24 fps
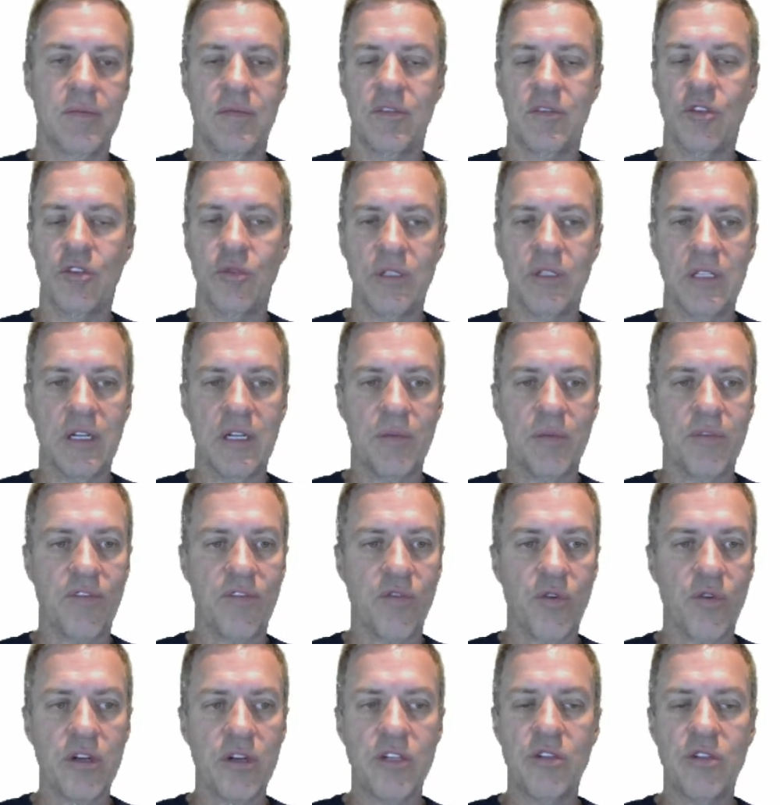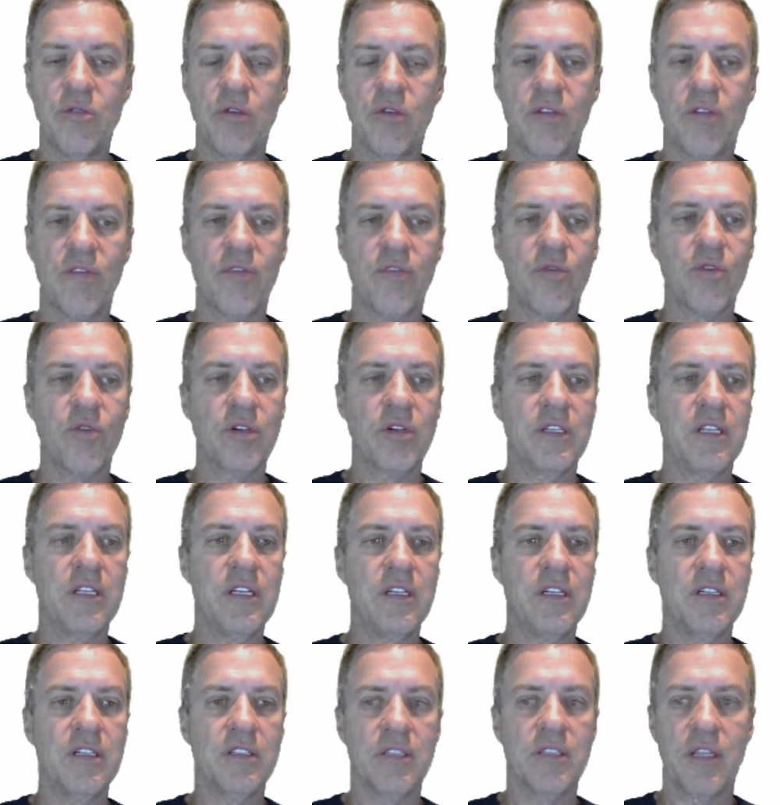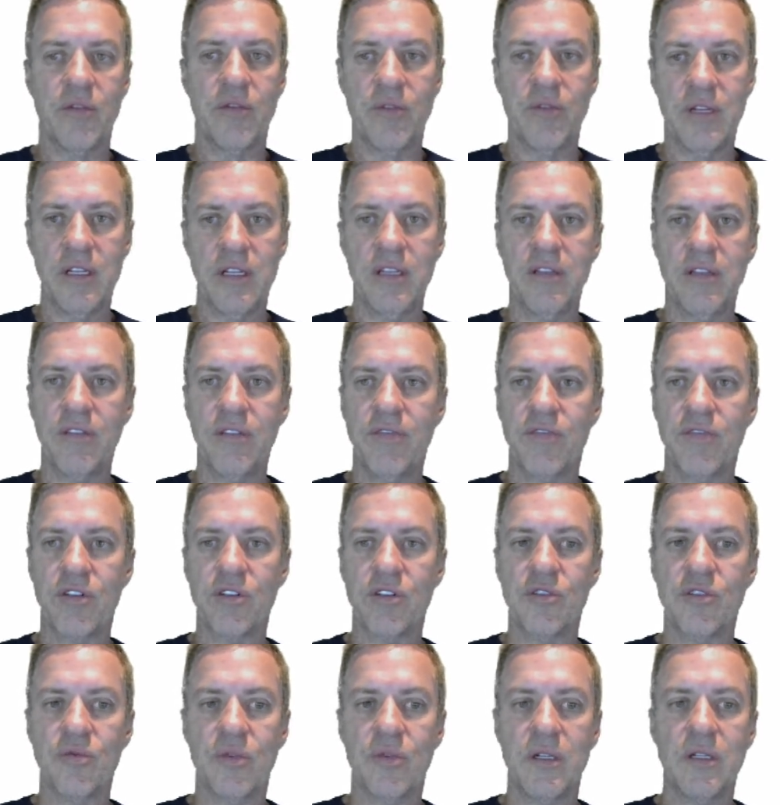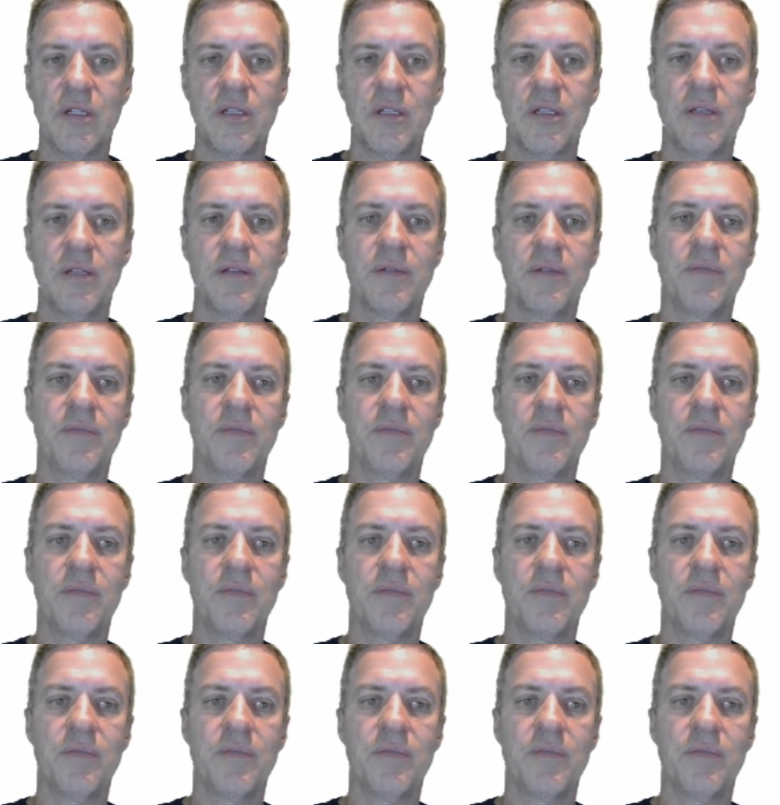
So we set up the 42 over 14 just like we did in the first one.